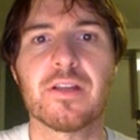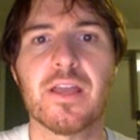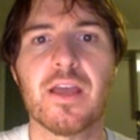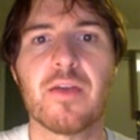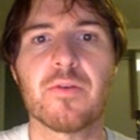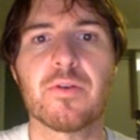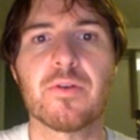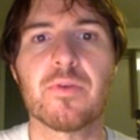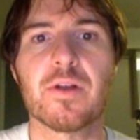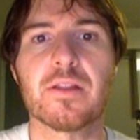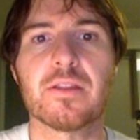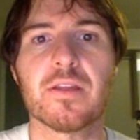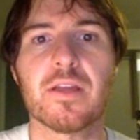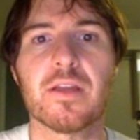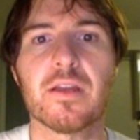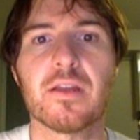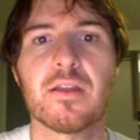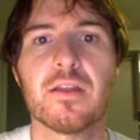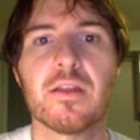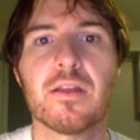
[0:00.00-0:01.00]
Yeah, we don't want
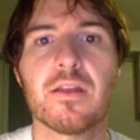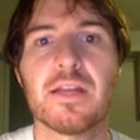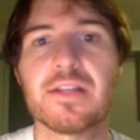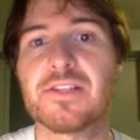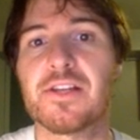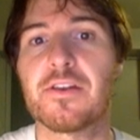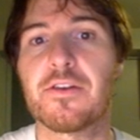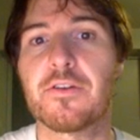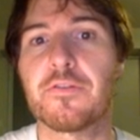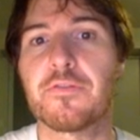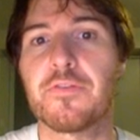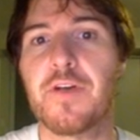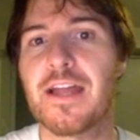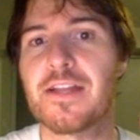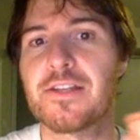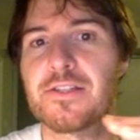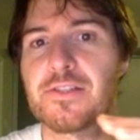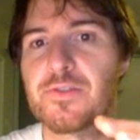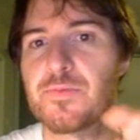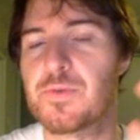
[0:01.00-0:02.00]
that. It's
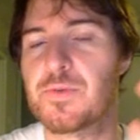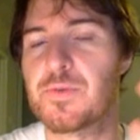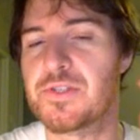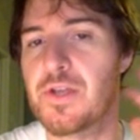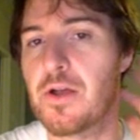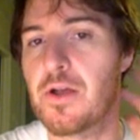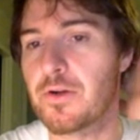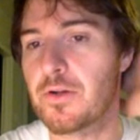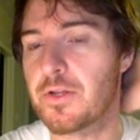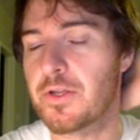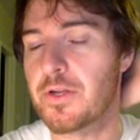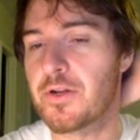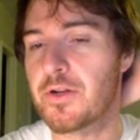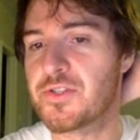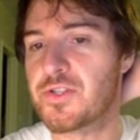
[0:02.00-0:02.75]
undefined, as we saw earlier.